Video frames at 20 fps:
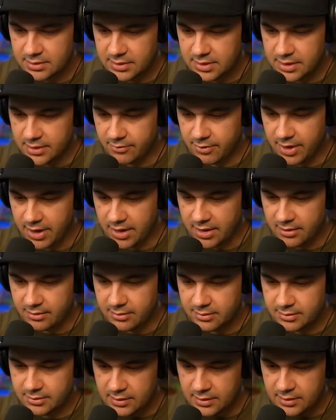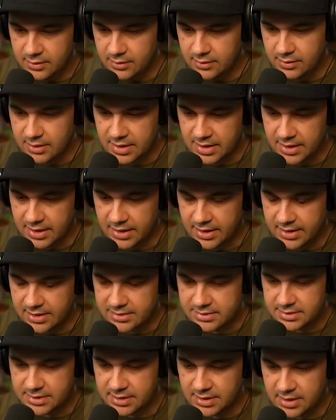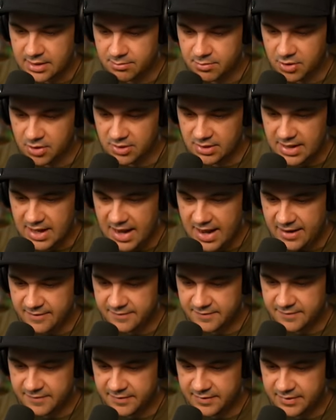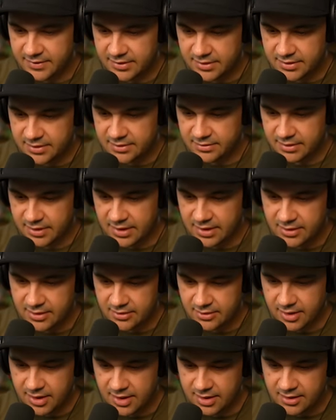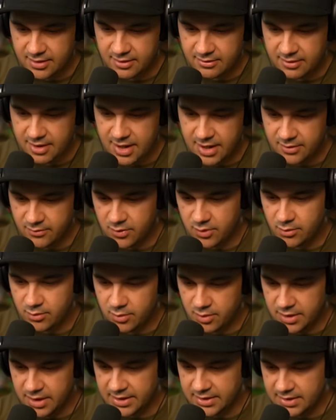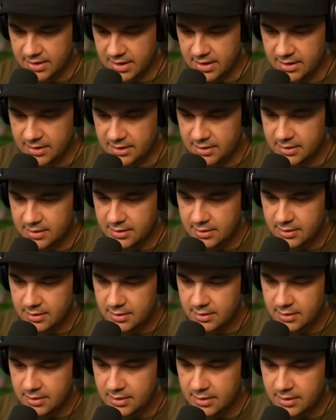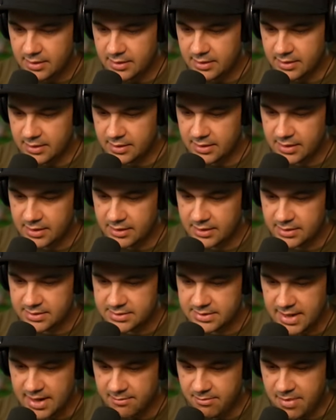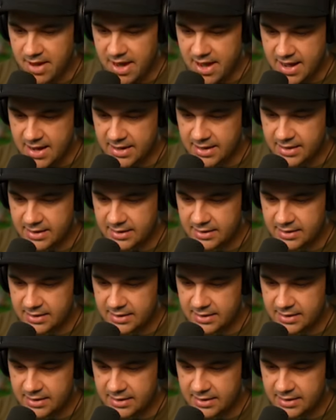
There we go. You gotta get to the upper left. Okay, all right. We'll get there. And then get this guy back.